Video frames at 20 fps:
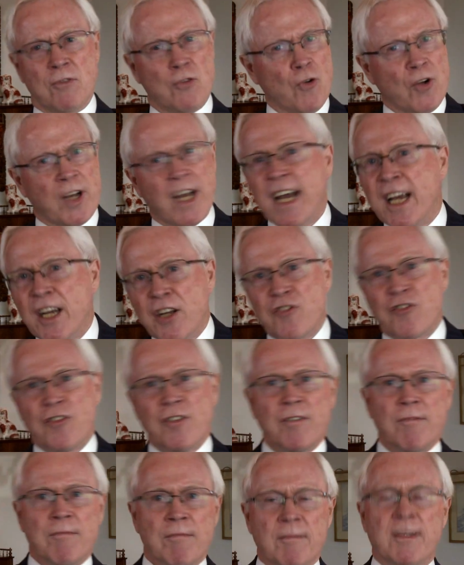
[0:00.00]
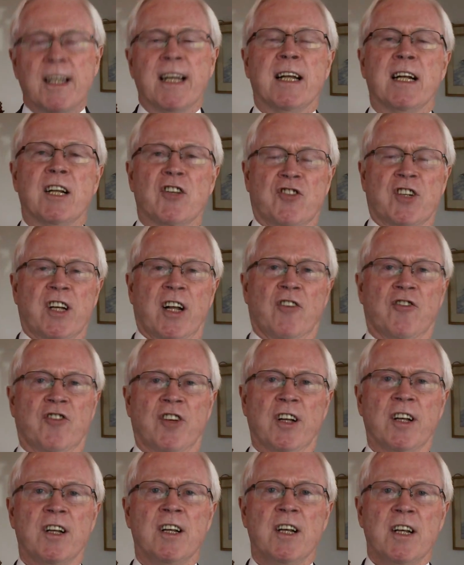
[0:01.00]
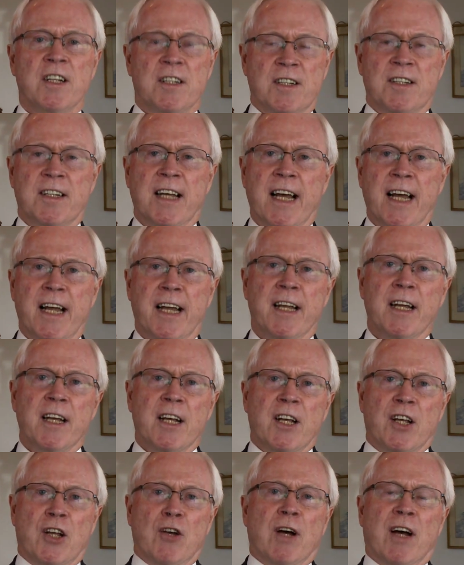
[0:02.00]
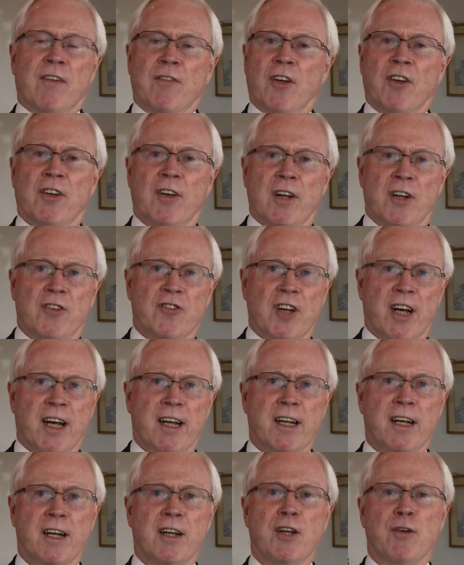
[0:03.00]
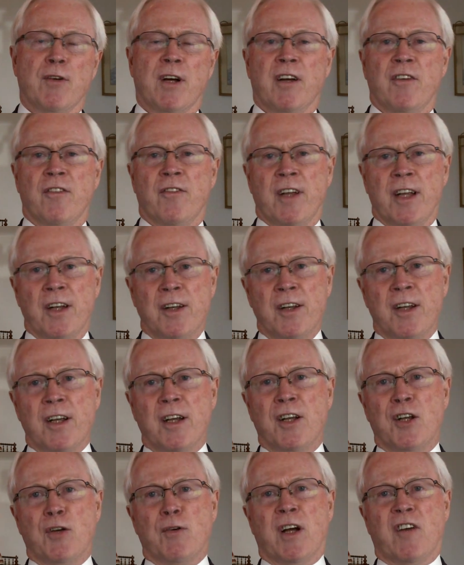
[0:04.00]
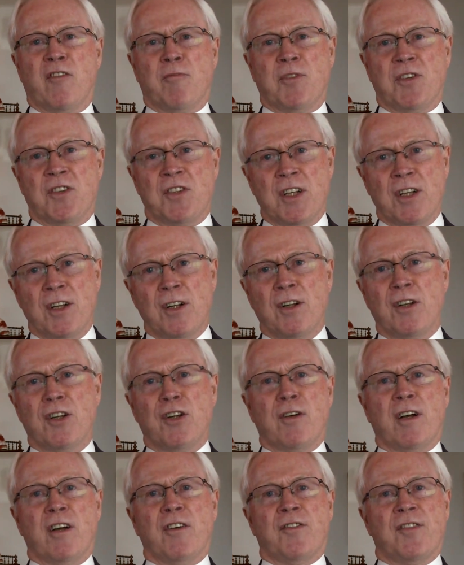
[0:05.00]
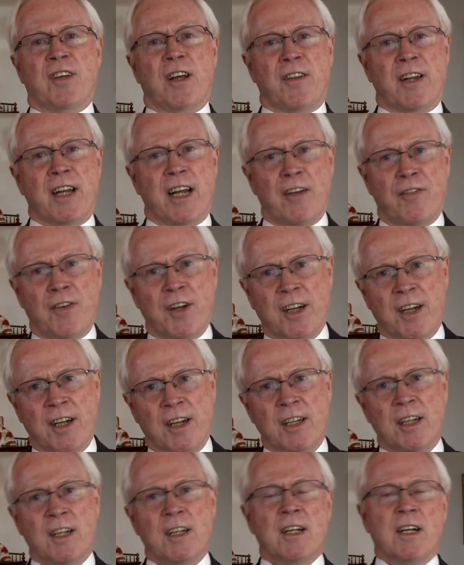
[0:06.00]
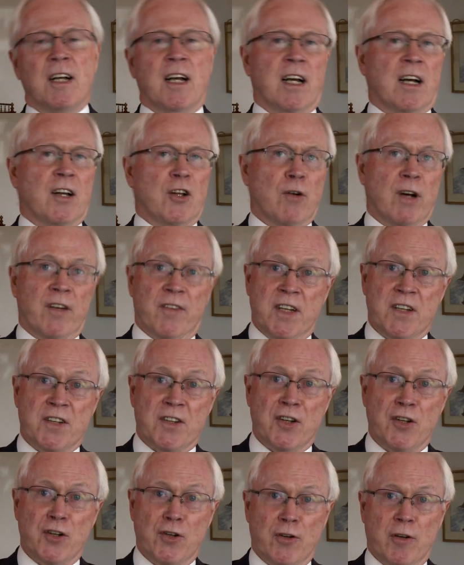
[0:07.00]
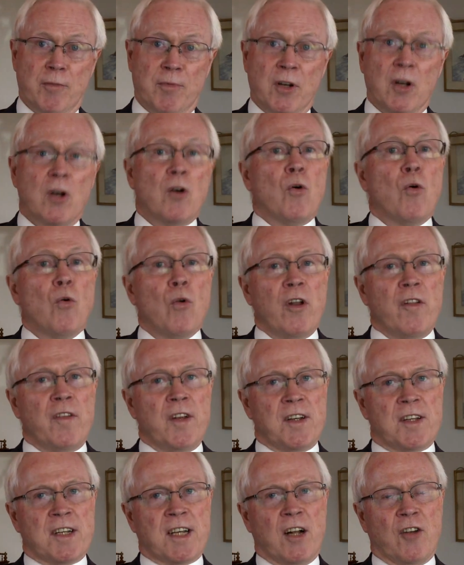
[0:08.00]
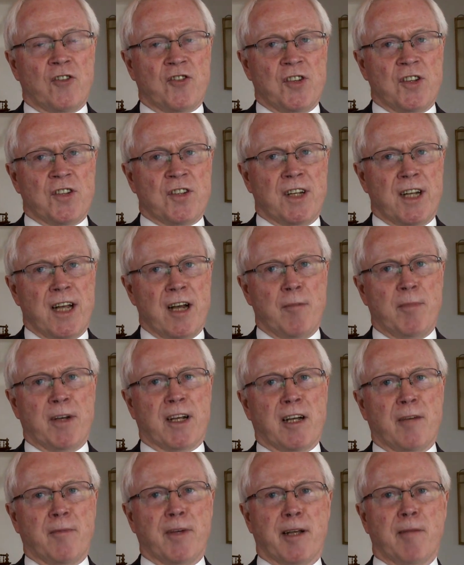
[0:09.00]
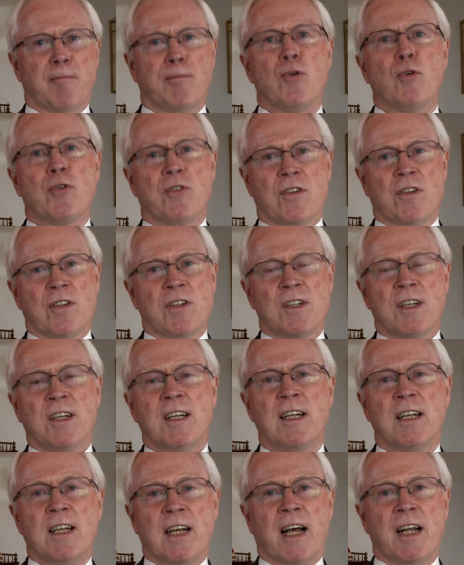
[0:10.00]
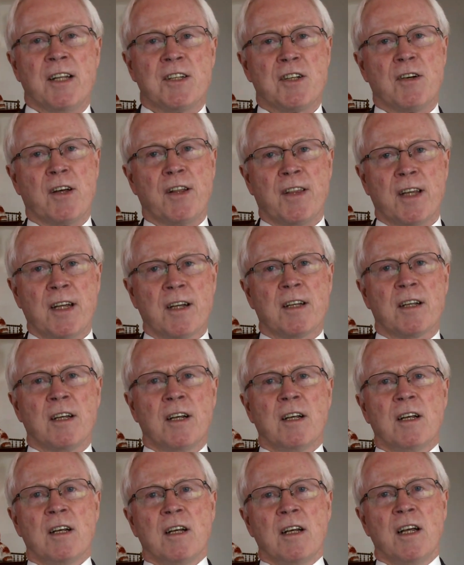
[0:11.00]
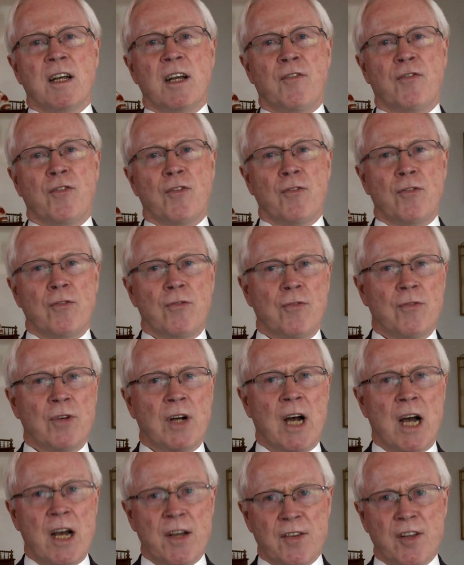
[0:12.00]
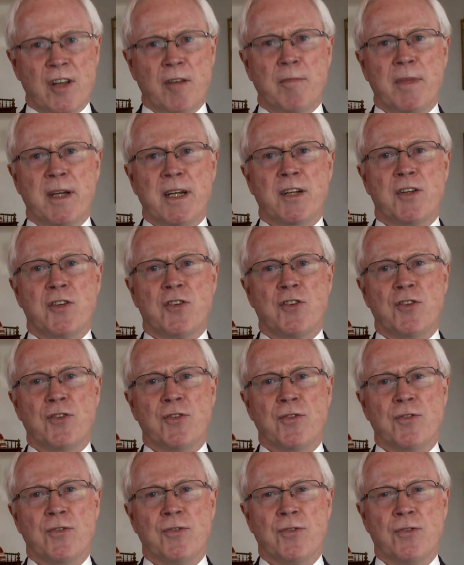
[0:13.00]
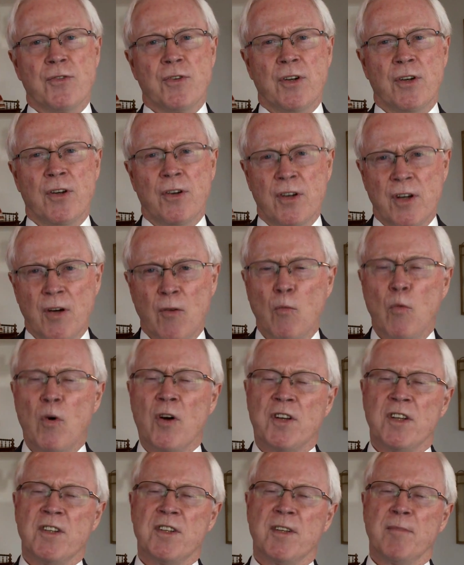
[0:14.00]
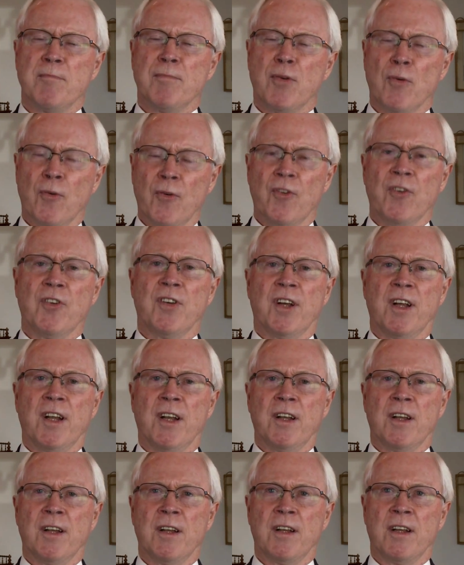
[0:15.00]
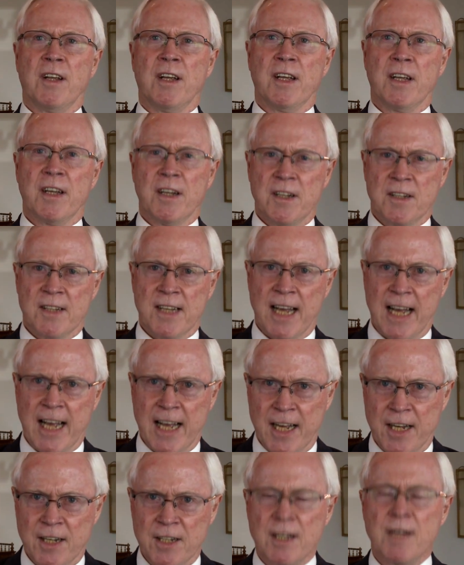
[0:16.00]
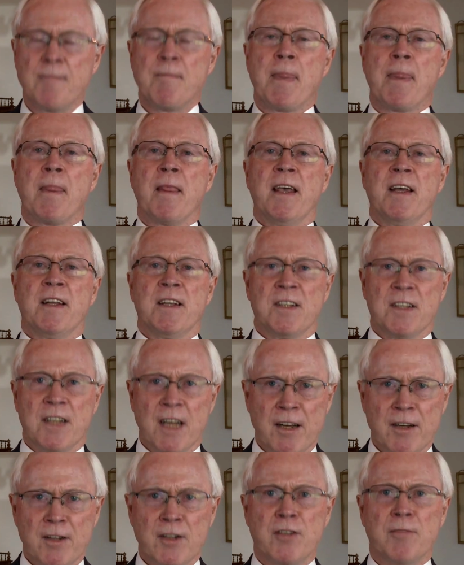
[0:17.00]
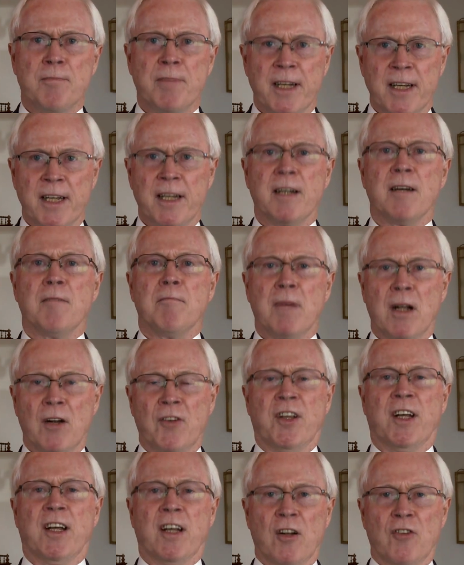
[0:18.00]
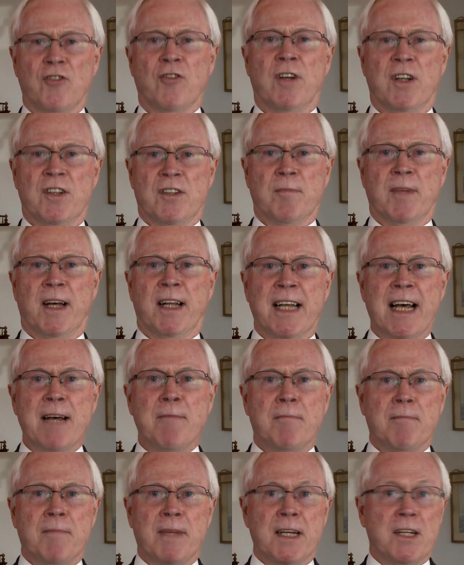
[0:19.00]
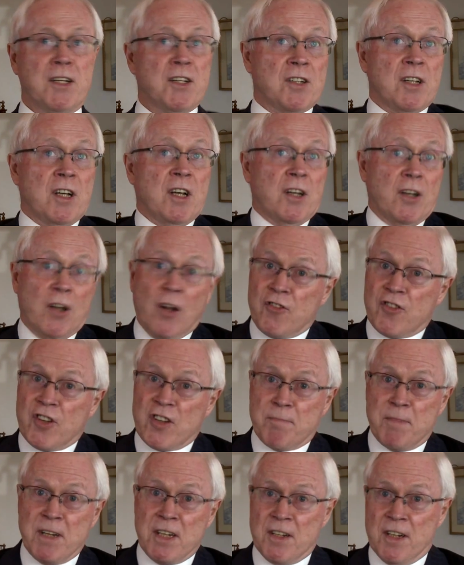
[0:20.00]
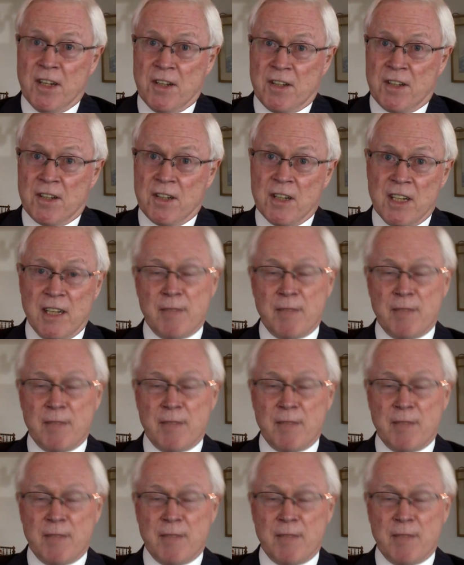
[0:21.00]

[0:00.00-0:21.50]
Caucasian, English culture. Today, you have not only China, you have India, you have Brazil, you have Southern Africa, you have Eastern Europe. All of these cultures are now becoming important. And so I think if you're asking me to look at what is important in the years ahead, it is going to be multiculturalism. And that means not just business.